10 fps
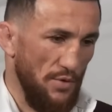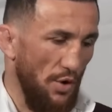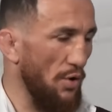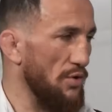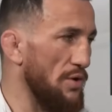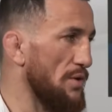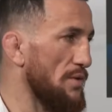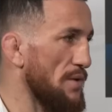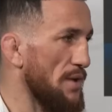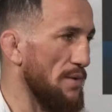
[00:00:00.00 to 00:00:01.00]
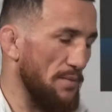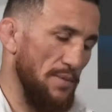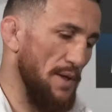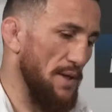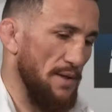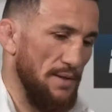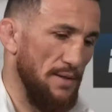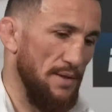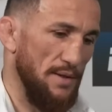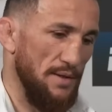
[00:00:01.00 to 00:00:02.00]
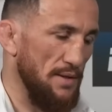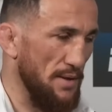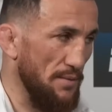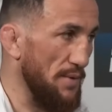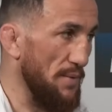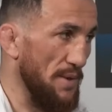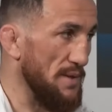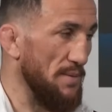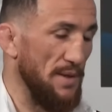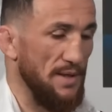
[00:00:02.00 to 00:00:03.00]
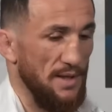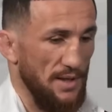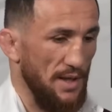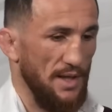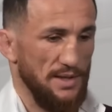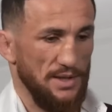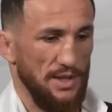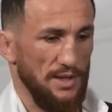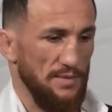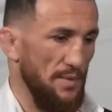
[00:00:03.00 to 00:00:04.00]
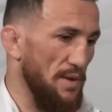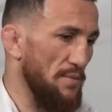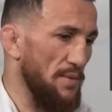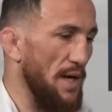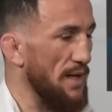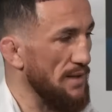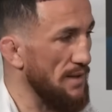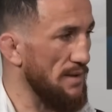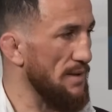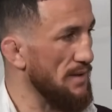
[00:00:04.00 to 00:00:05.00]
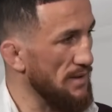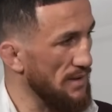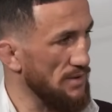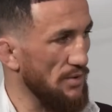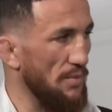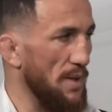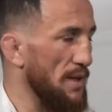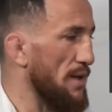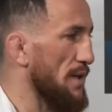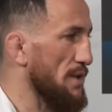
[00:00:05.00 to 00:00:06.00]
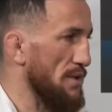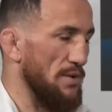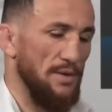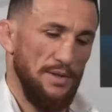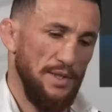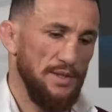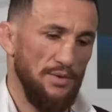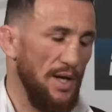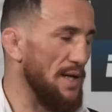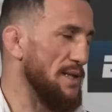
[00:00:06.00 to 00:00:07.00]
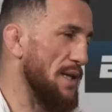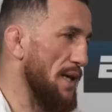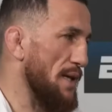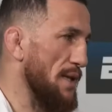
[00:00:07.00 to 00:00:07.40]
gold, and then if he beats me, then he has a chance. But if not, then he has to go back. So and it's realistic, I